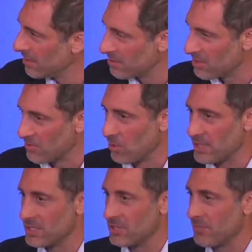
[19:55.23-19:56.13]
the
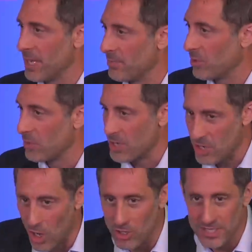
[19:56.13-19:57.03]
voices of people who are
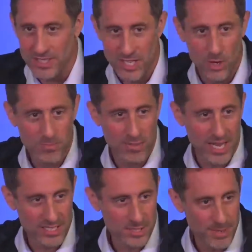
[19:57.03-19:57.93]
not in the open
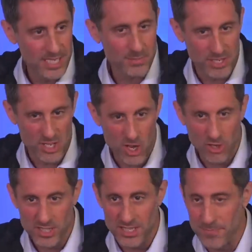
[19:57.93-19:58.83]
plan space, but
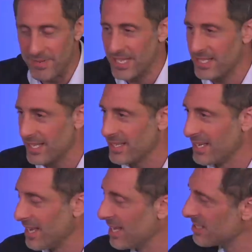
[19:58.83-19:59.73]
not in the meeting.
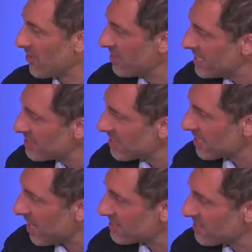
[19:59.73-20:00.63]
But these are the kinds of